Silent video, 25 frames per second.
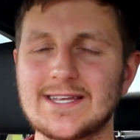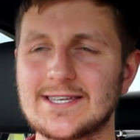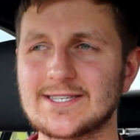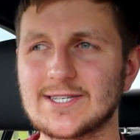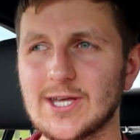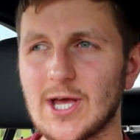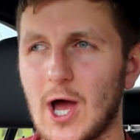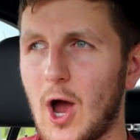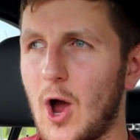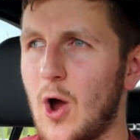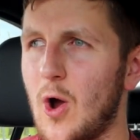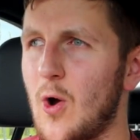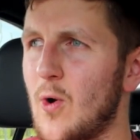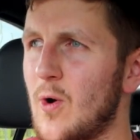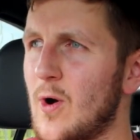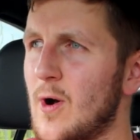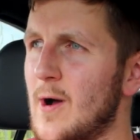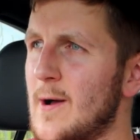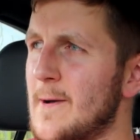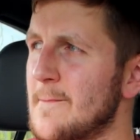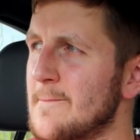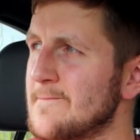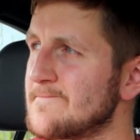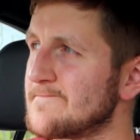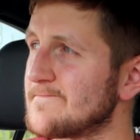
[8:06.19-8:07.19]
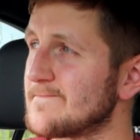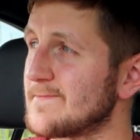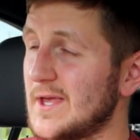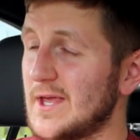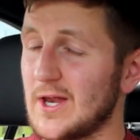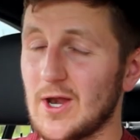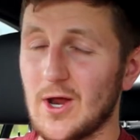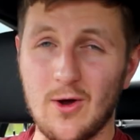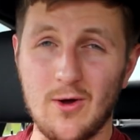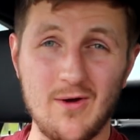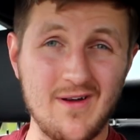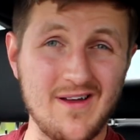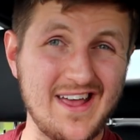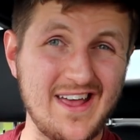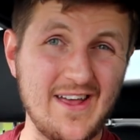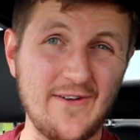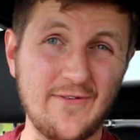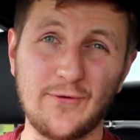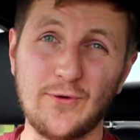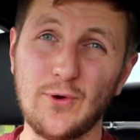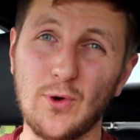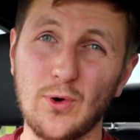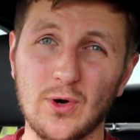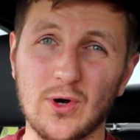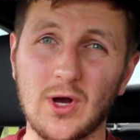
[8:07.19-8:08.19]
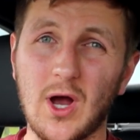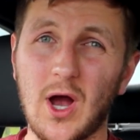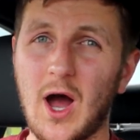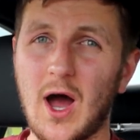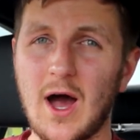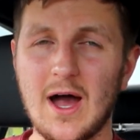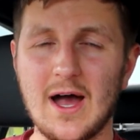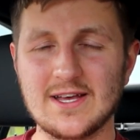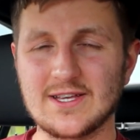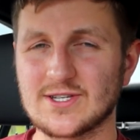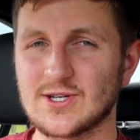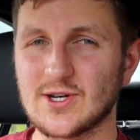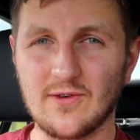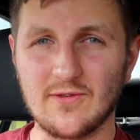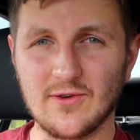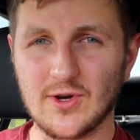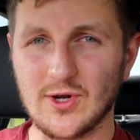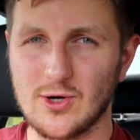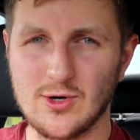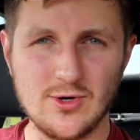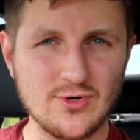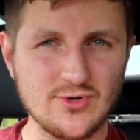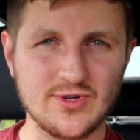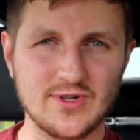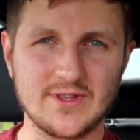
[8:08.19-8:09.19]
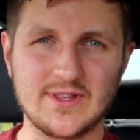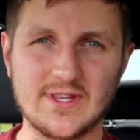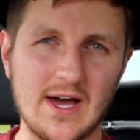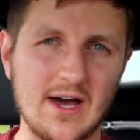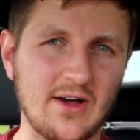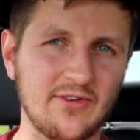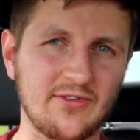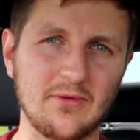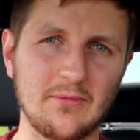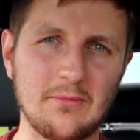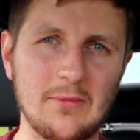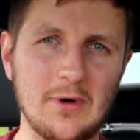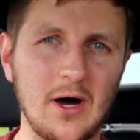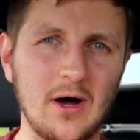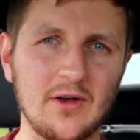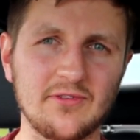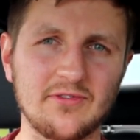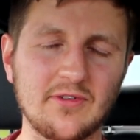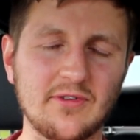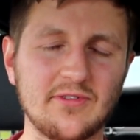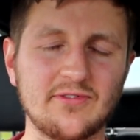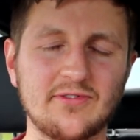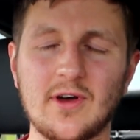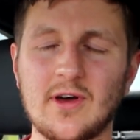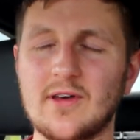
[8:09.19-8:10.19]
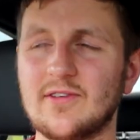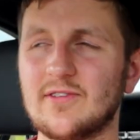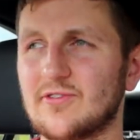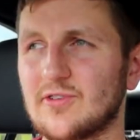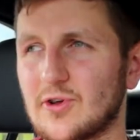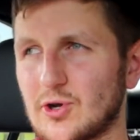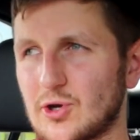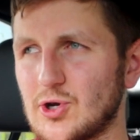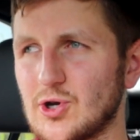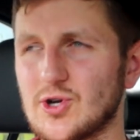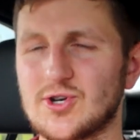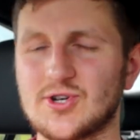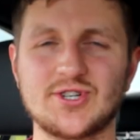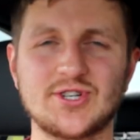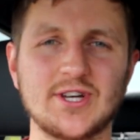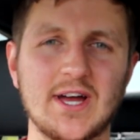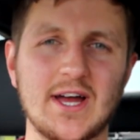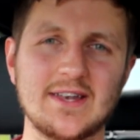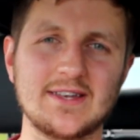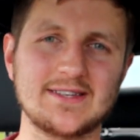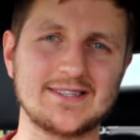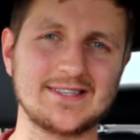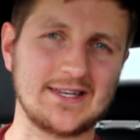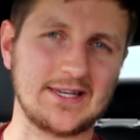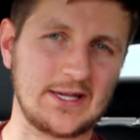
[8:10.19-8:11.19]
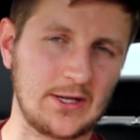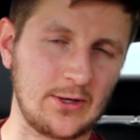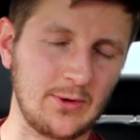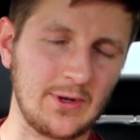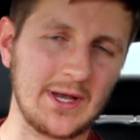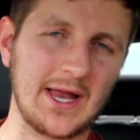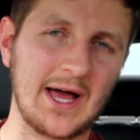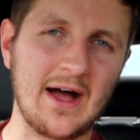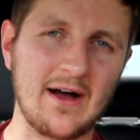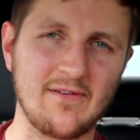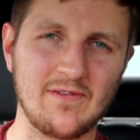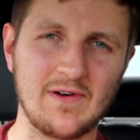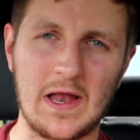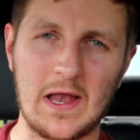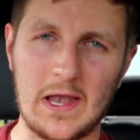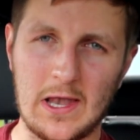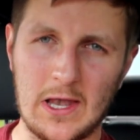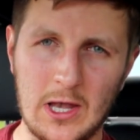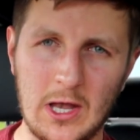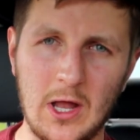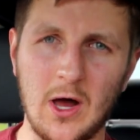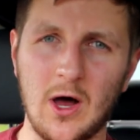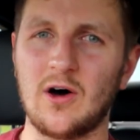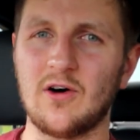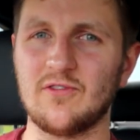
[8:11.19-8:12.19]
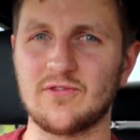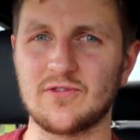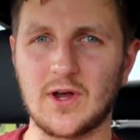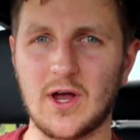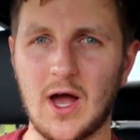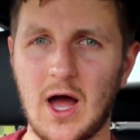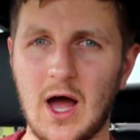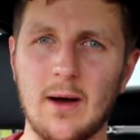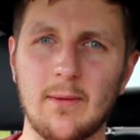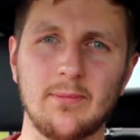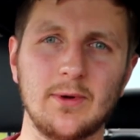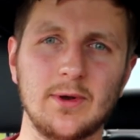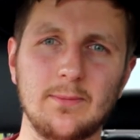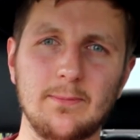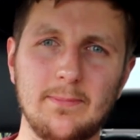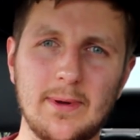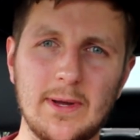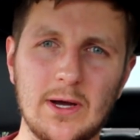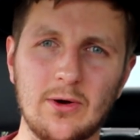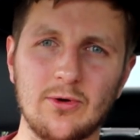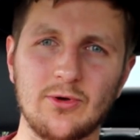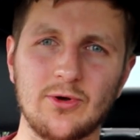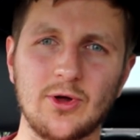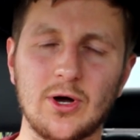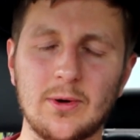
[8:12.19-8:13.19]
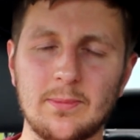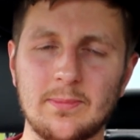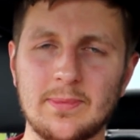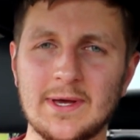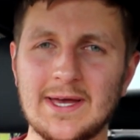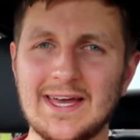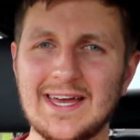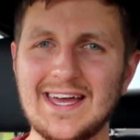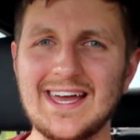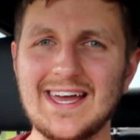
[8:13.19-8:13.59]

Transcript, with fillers: So, you know, if your car has covered one hundred thousand miles or so, there's a good chance that you will have a lot of carbon buildup